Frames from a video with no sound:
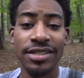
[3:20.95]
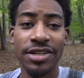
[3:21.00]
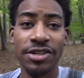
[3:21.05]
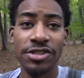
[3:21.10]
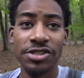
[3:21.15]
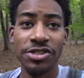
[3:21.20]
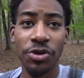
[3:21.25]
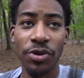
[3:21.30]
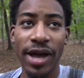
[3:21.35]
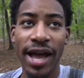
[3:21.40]

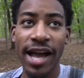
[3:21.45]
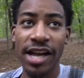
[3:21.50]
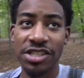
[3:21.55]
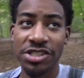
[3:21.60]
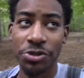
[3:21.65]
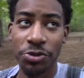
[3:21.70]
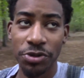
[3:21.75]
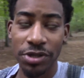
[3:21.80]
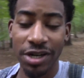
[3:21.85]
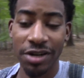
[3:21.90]
There's no
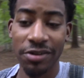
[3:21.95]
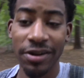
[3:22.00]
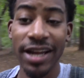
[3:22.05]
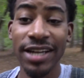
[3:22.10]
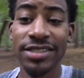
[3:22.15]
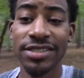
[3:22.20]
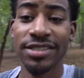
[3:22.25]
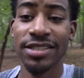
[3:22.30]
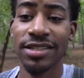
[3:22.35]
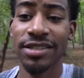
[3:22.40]
actual
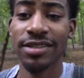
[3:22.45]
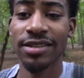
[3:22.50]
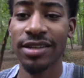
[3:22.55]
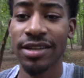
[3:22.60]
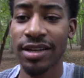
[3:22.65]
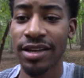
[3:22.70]
direction